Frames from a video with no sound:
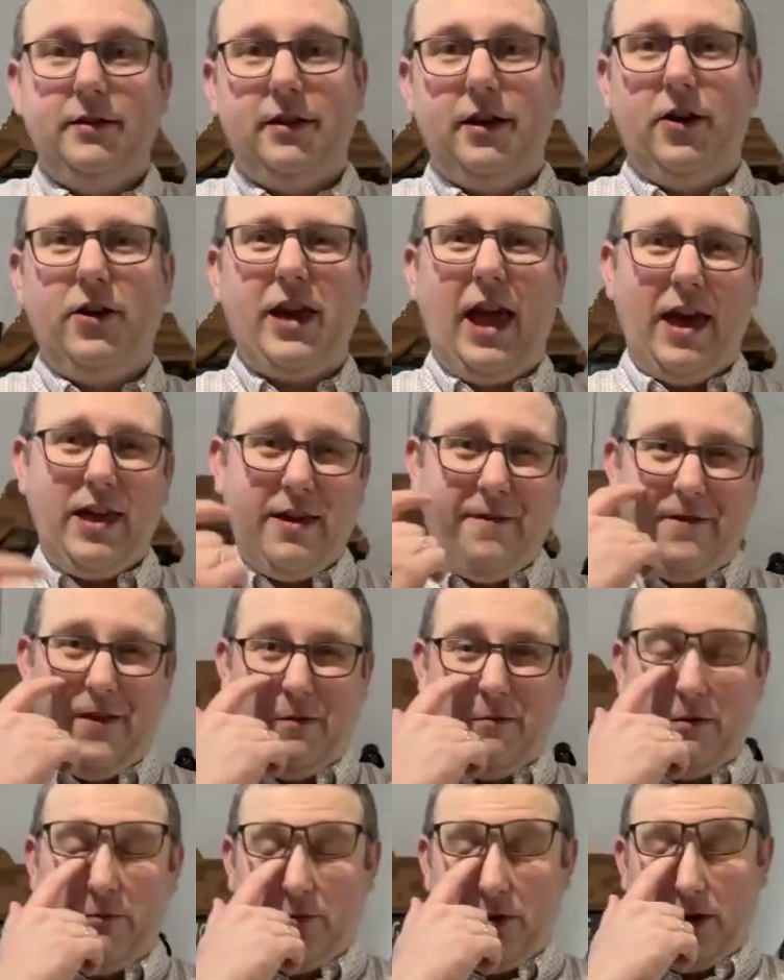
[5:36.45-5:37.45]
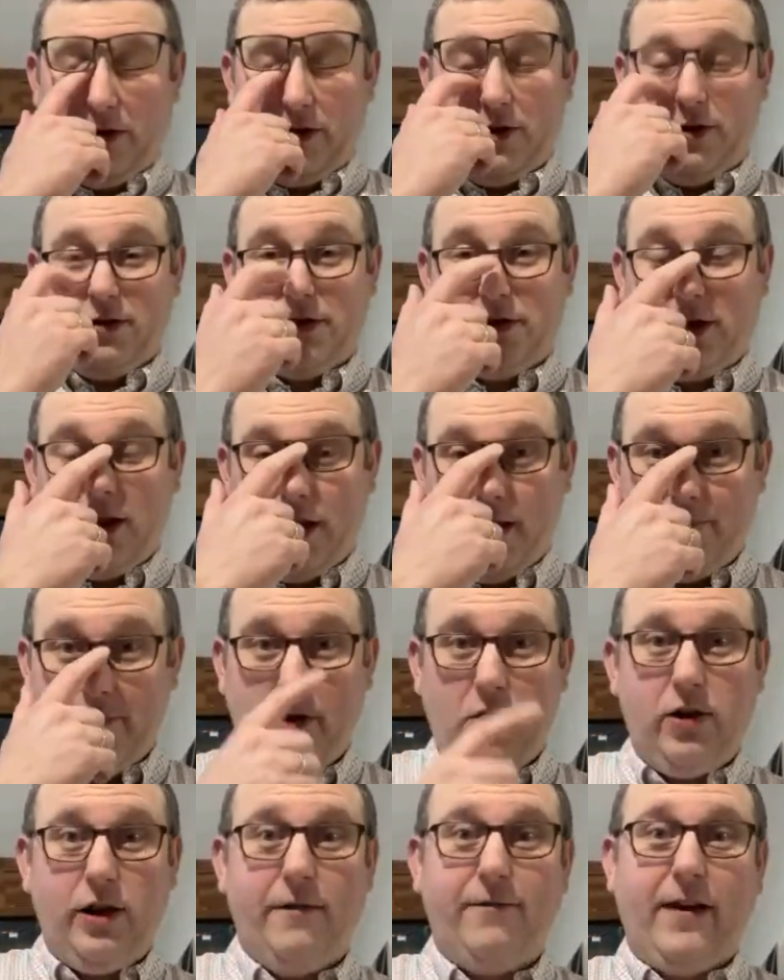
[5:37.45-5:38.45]
Oh yeah, you're filming one of those
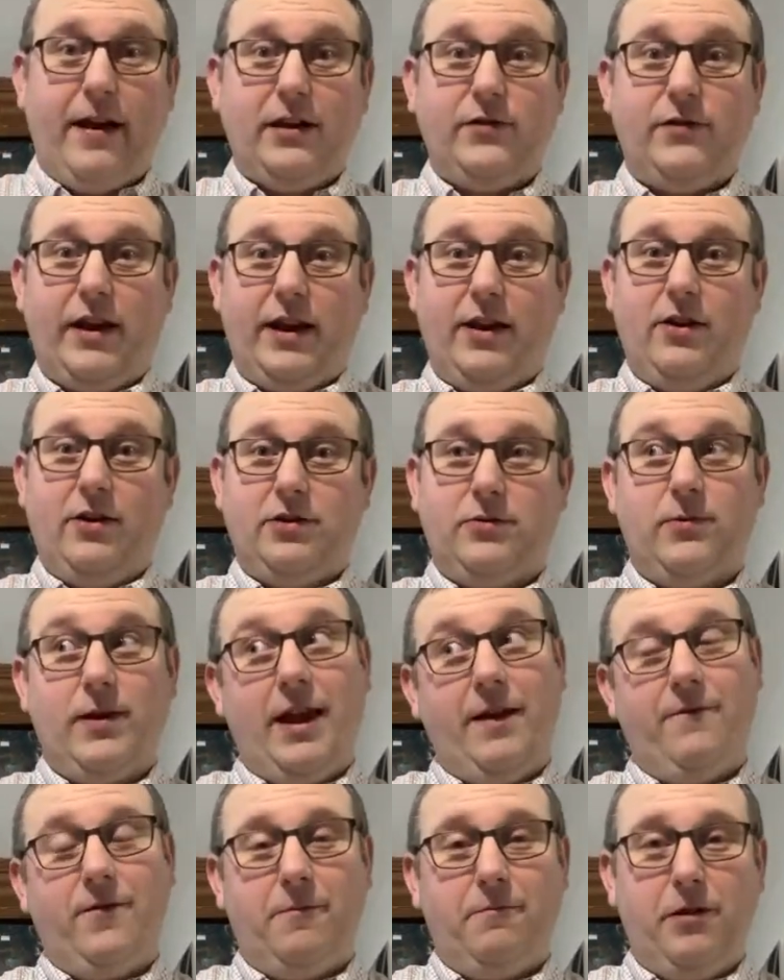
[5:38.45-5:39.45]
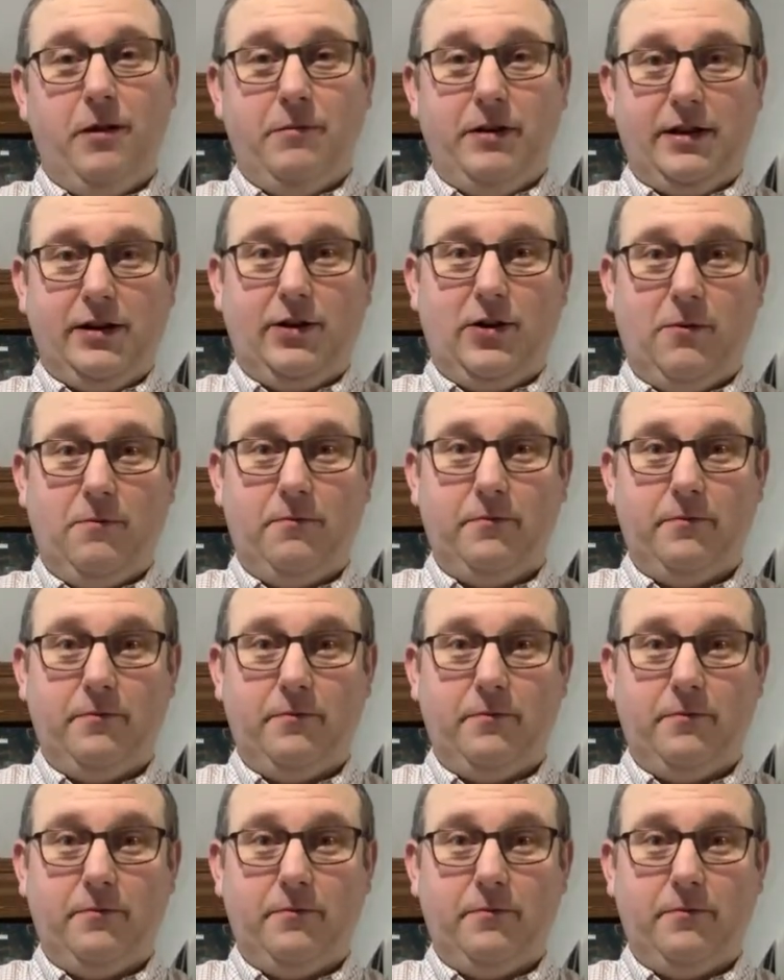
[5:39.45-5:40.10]
OnlyFans videos, waiting for plumber to come.